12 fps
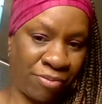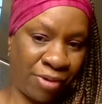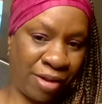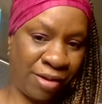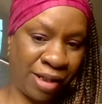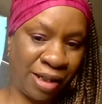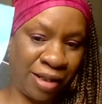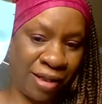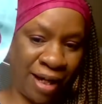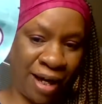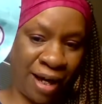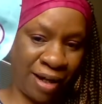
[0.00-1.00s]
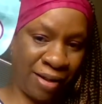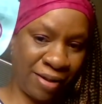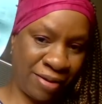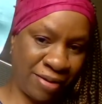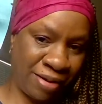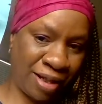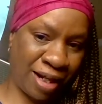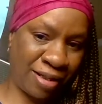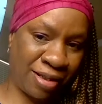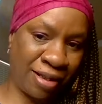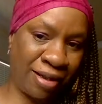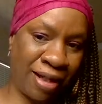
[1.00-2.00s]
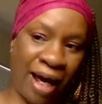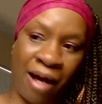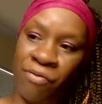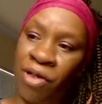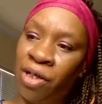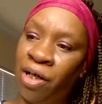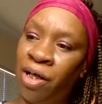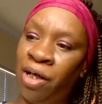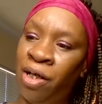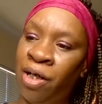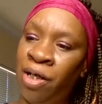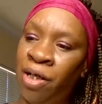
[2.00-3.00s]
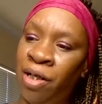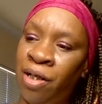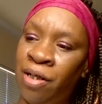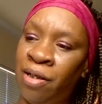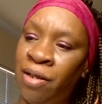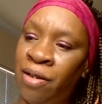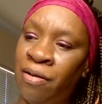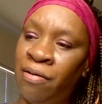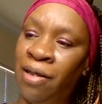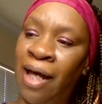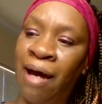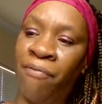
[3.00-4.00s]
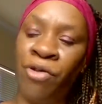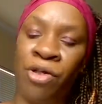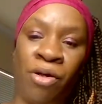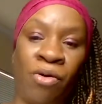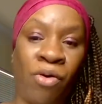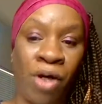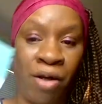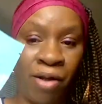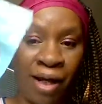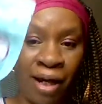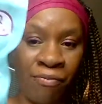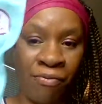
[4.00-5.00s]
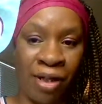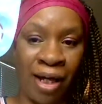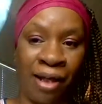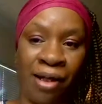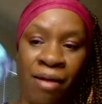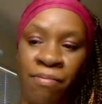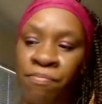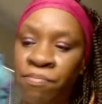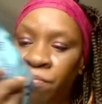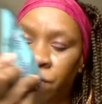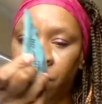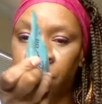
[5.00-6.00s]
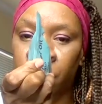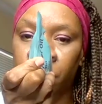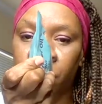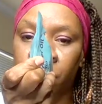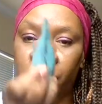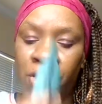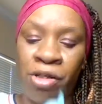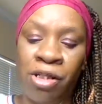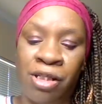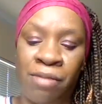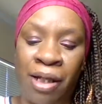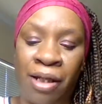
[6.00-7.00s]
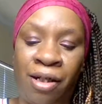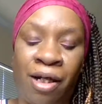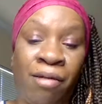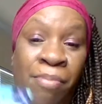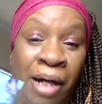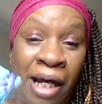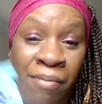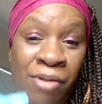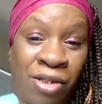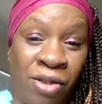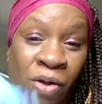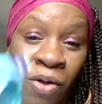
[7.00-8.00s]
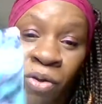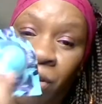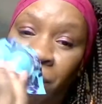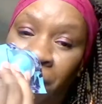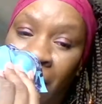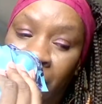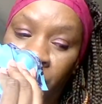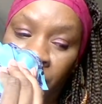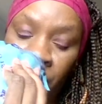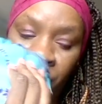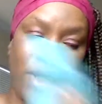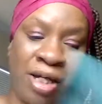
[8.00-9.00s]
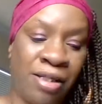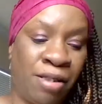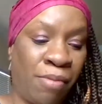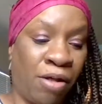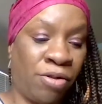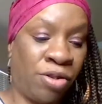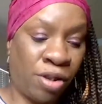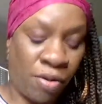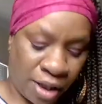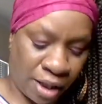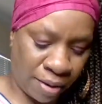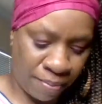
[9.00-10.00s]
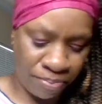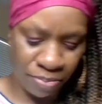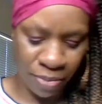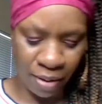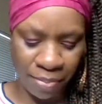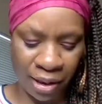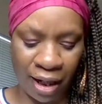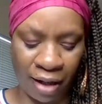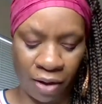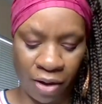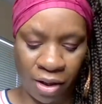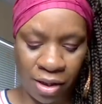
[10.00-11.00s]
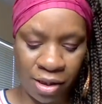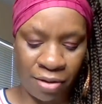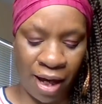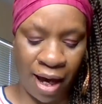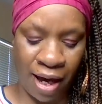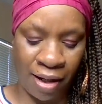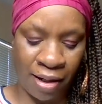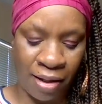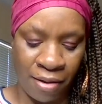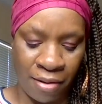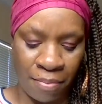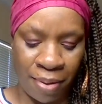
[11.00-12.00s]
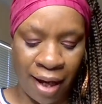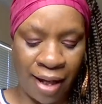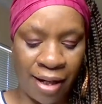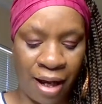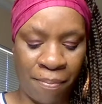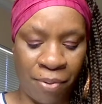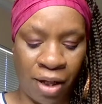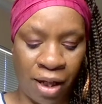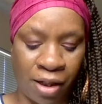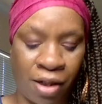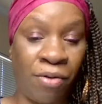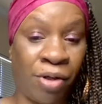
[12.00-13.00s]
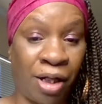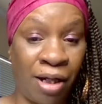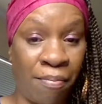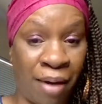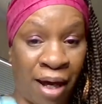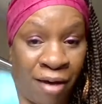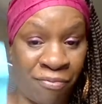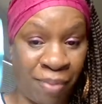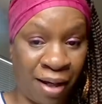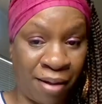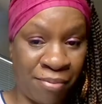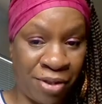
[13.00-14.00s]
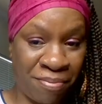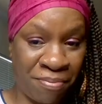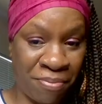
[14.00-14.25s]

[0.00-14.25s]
Look at that. That's the lavender oil and vanilla. You can smell it on the bottom. There's a hole in the bottom. It smells so good. Bolero also had pineapple and coconut bath bombs.